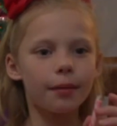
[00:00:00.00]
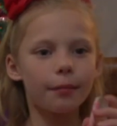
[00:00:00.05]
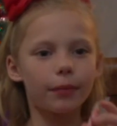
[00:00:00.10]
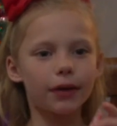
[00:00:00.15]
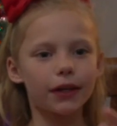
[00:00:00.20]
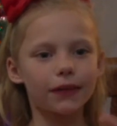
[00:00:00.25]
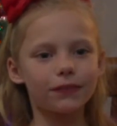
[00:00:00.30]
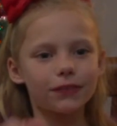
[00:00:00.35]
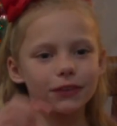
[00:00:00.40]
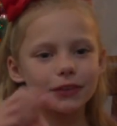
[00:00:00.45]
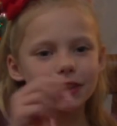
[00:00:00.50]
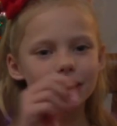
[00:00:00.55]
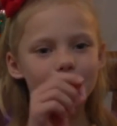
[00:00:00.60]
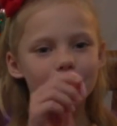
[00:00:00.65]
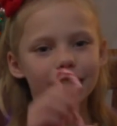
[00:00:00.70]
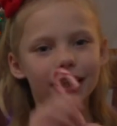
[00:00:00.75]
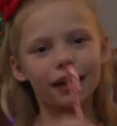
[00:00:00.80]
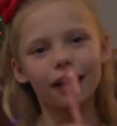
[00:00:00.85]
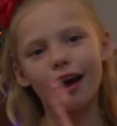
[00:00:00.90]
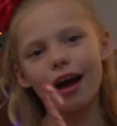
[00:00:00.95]
But if you
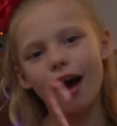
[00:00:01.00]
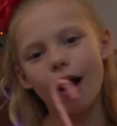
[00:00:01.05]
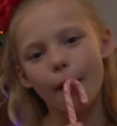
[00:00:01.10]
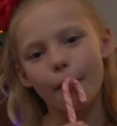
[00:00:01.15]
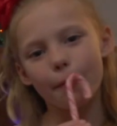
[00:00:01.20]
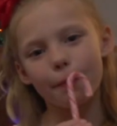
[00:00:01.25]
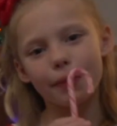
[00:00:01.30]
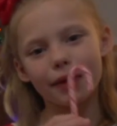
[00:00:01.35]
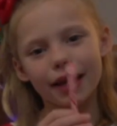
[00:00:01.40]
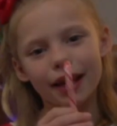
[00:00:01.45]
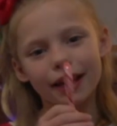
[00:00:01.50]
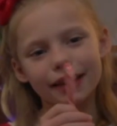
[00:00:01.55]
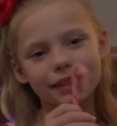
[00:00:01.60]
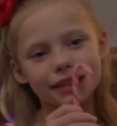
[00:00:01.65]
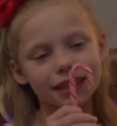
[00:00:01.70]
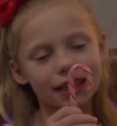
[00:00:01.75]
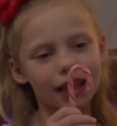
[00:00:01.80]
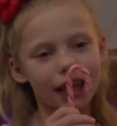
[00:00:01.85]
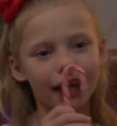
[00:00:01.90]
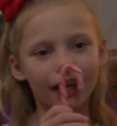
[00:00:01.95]
turn it up,
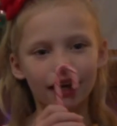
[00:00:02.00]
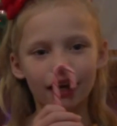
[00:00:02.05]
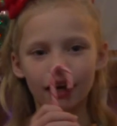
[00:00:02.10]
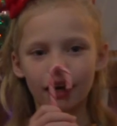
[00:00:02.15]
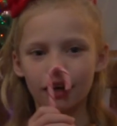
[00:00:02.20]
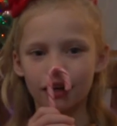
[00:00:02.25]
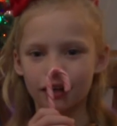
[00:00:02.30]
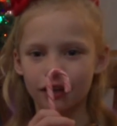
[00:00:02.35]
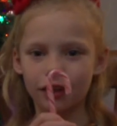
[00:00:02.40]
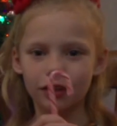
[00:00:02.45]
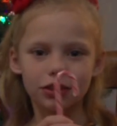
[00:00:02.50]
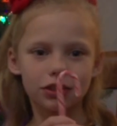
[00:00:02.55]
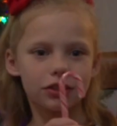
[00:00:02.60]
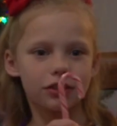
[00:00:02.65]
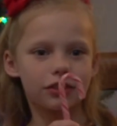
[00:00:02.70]
it's like a